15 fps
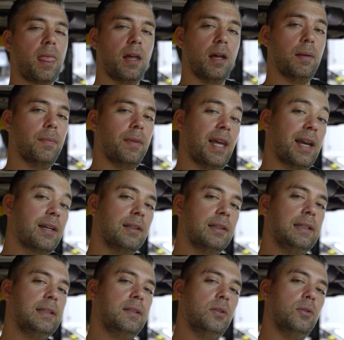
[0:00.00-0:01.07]
that could
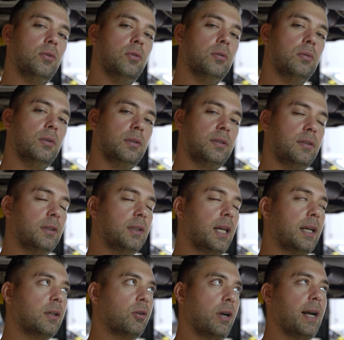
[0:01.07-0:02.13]
lead to a
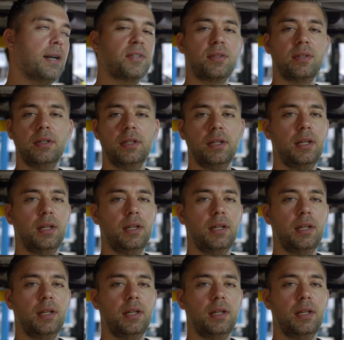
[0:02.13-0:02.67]
lot of cracks.